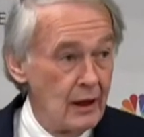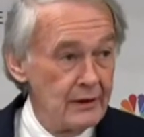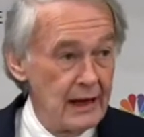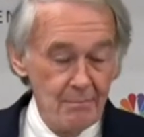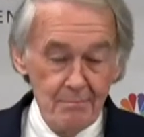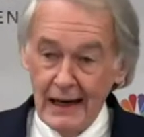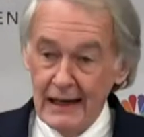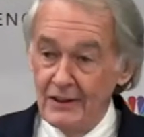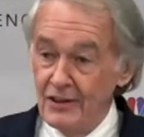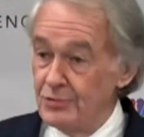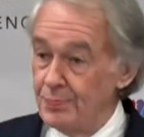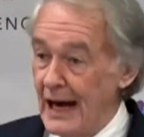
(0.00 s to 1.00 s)
that many of
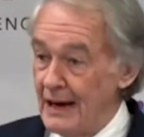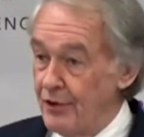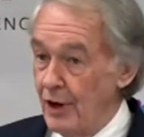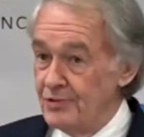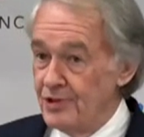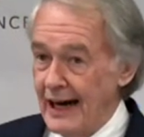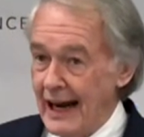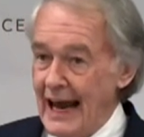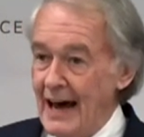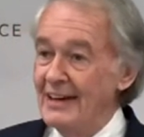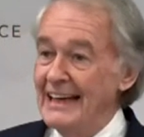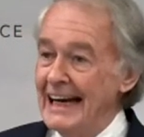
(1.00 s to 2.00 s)
these platforms today
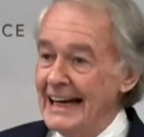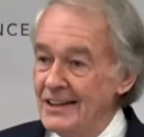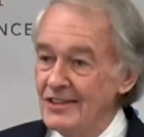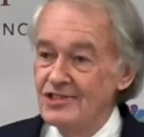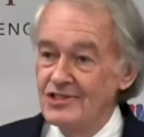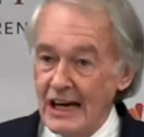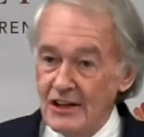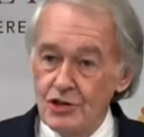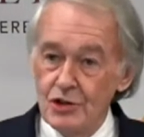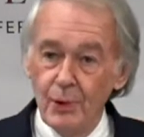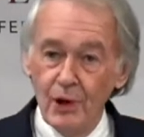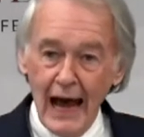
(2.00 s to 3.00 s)
have an
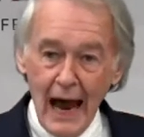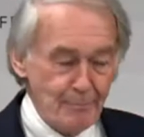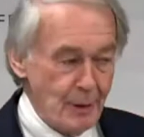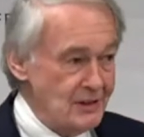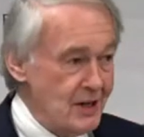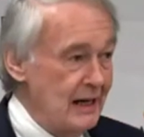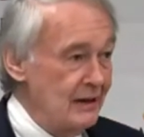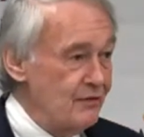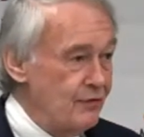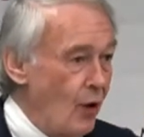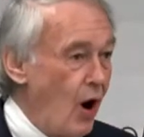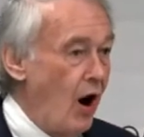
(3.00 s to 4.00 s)
insatiable appetite
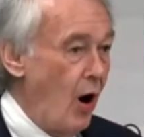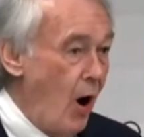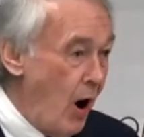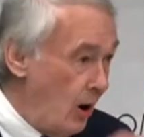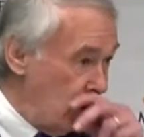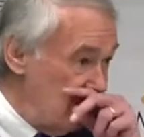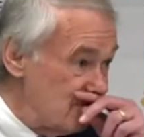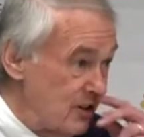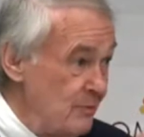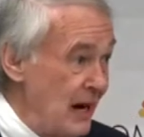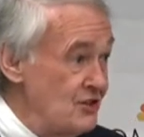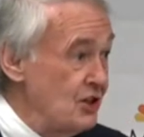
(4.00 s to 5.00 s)
for all
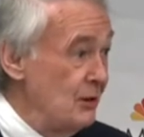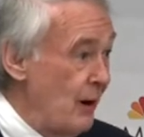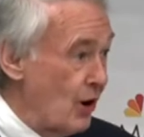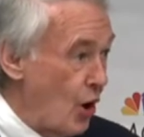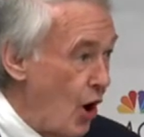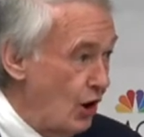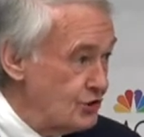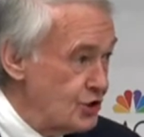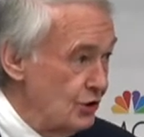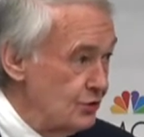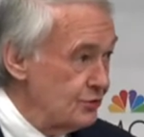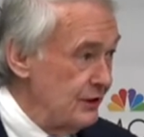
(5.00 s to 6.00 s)
information about all
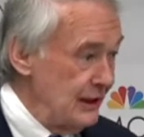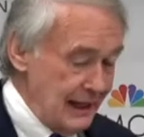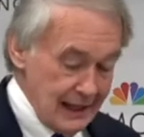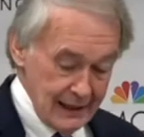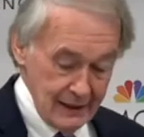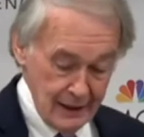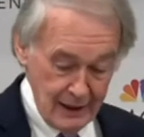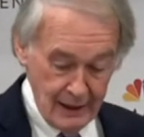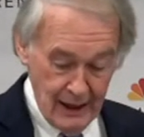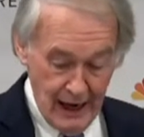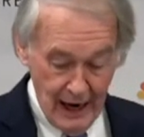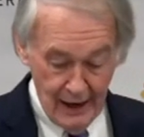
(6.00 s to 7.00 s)
children in
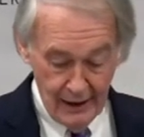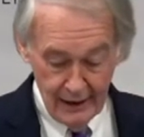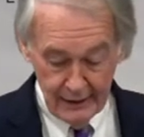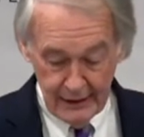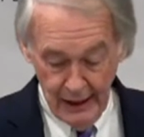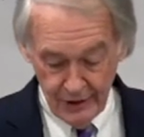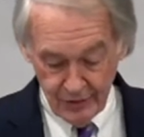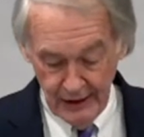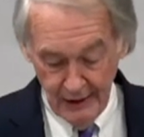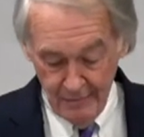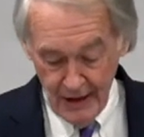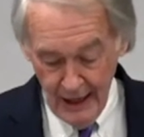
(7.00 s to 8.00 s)
our country.
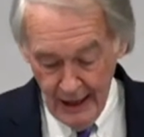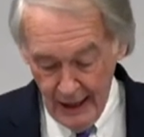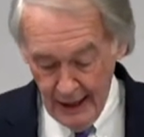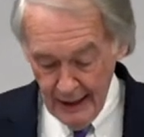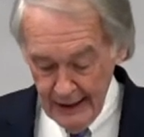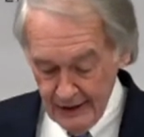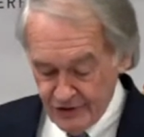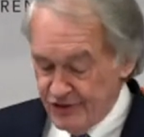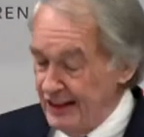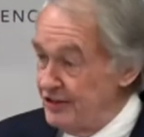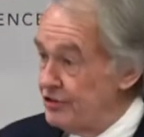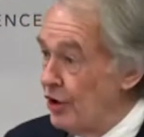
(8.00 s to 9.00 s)
It
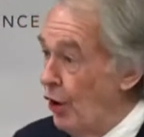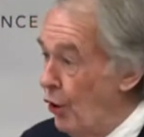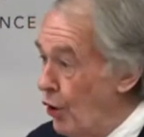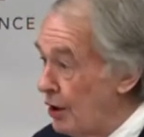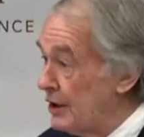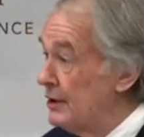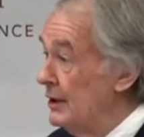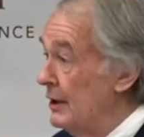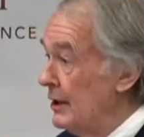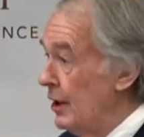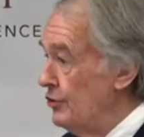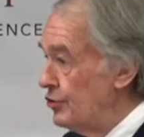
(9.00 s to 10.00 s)
seeks to hook
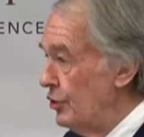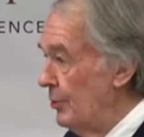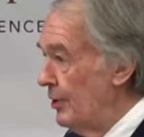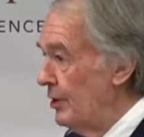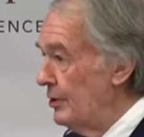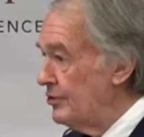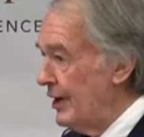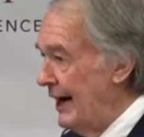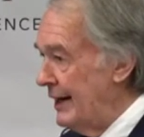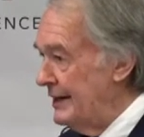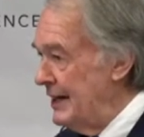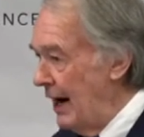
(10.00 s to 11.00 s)
consumers at
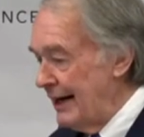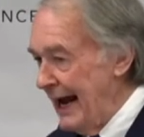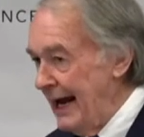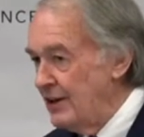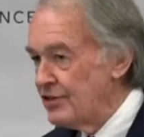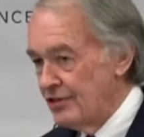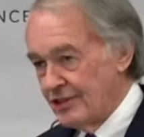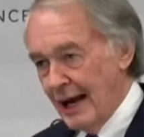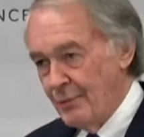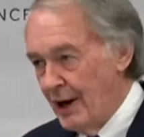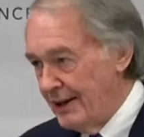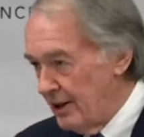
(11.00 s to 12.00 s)
a young age, the
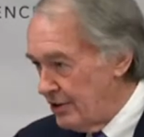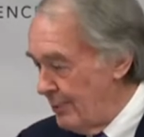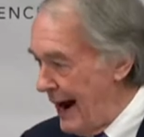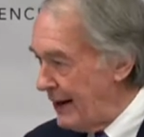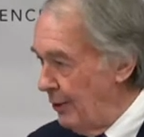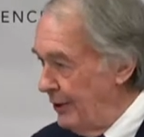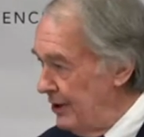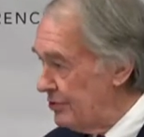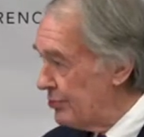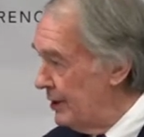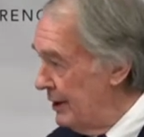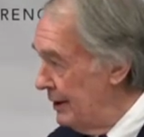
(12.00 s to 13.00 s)
same way the tobacco
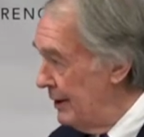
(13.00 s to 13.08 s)
industry